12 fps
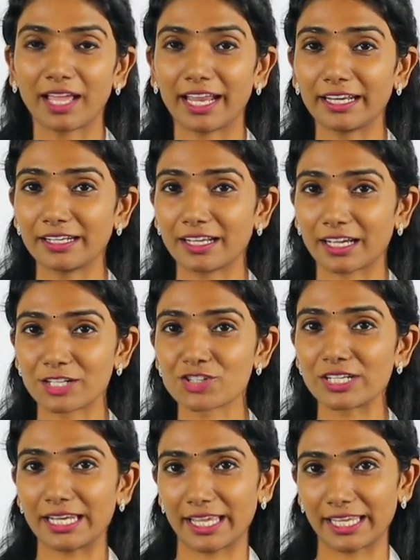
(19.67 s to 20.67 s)
And in a
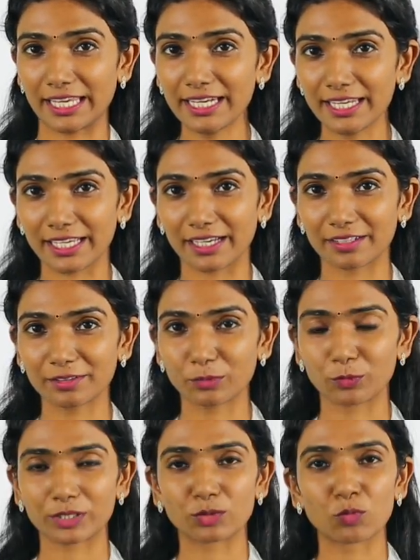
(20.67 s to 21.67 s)
country like India,
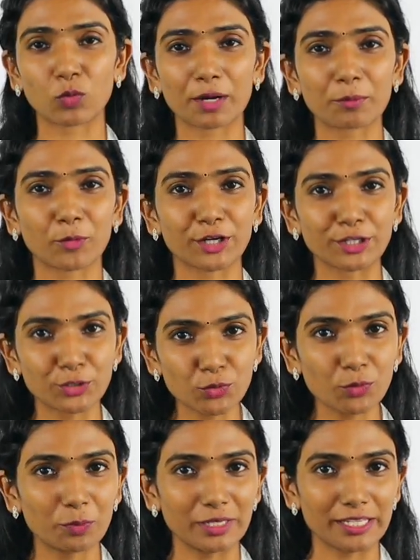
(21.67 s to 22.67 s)
with
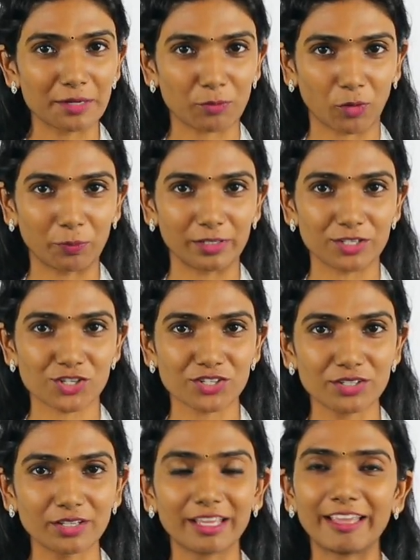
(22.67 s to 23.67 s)
1.2 billion
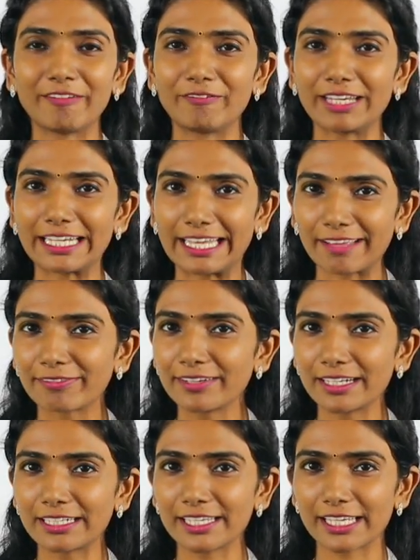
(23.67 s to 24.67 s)
population, we
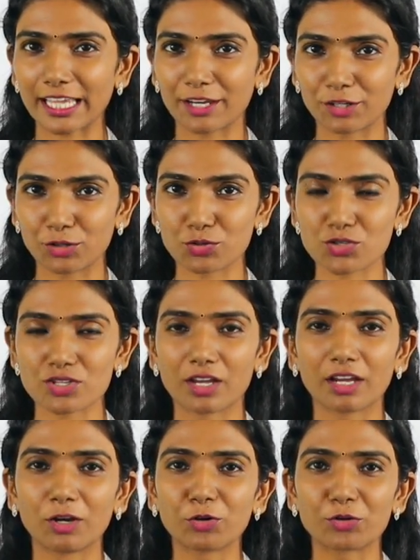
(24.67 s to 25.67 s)
definitely can use
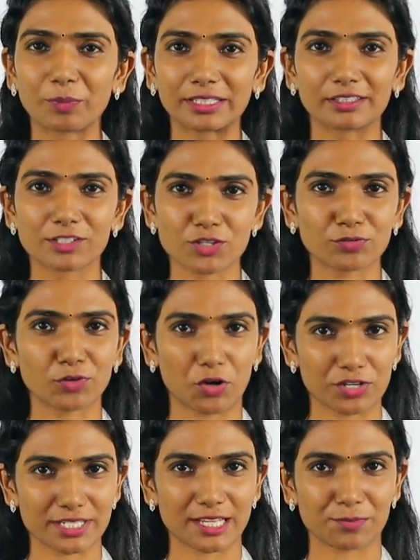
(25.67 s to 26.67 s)
good methods of
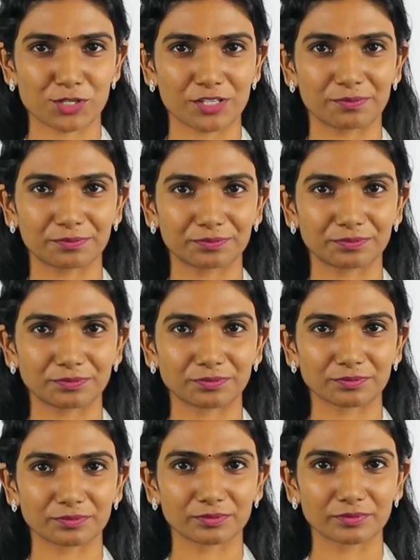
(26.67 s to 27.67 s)
contraception.
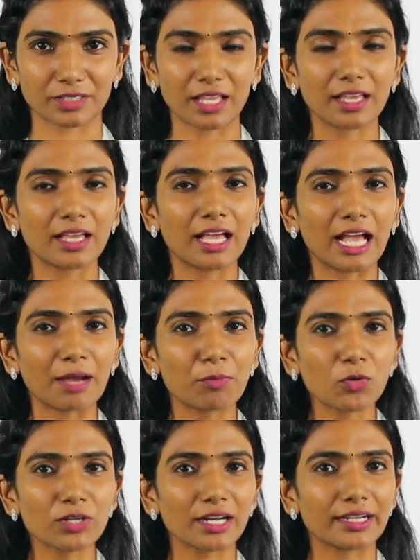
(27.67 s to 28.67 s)

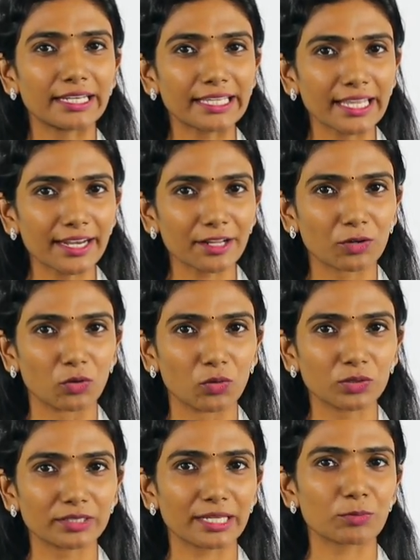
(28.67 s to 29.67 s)
About a decade
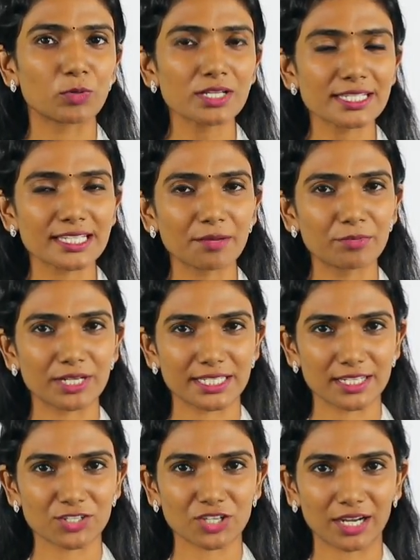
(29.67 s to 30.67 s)
ago, there were some
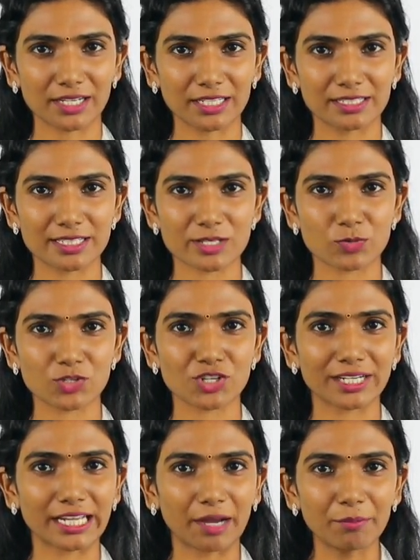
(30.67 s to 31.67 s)
research articles which
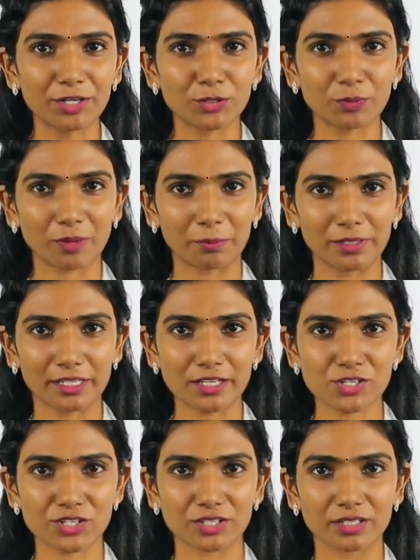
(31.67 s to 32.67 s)
had come into
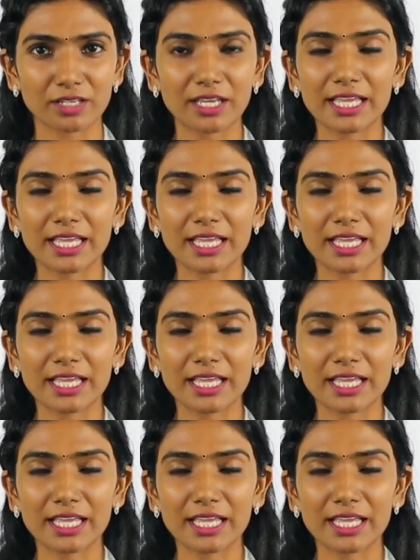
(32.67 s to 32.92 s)
publication